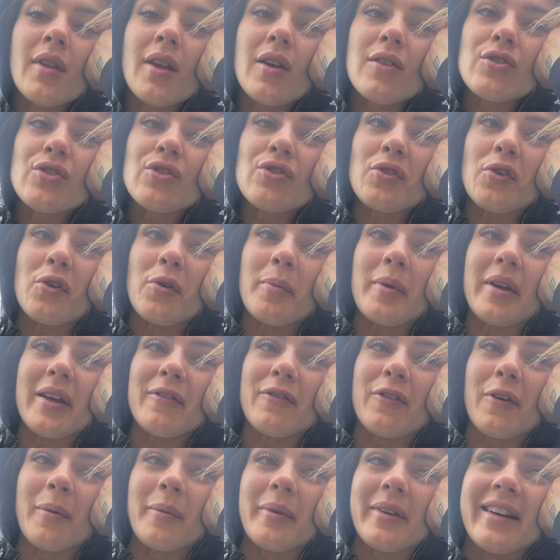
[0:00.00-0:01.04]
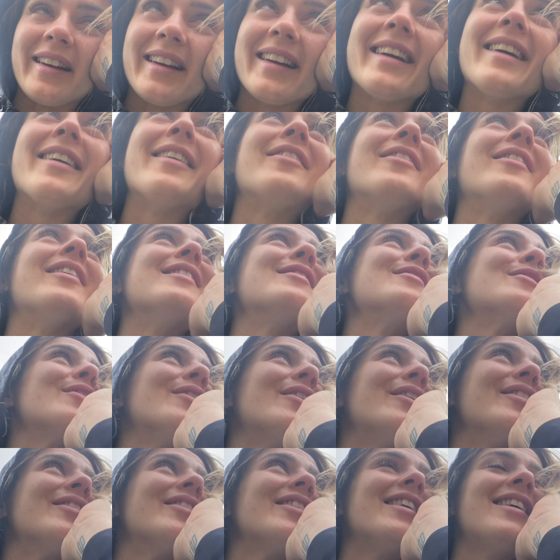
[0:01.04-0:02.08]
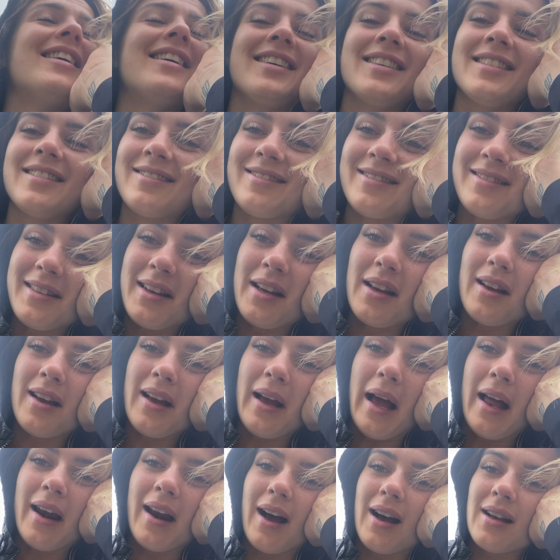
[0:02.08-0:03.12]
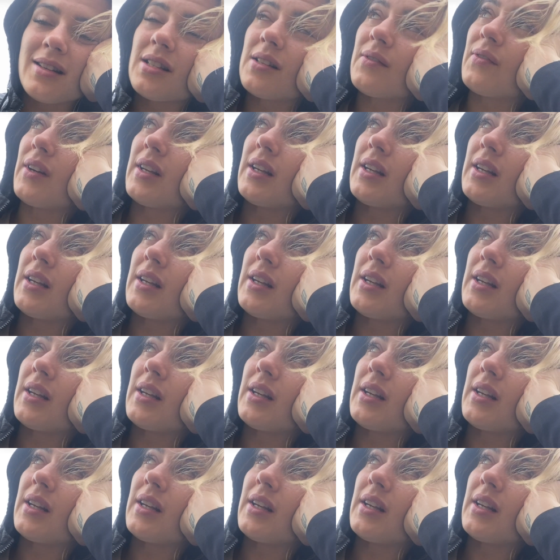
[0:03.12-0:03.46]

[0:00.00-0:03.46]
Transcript: saw me vomiting and runs over and asked if I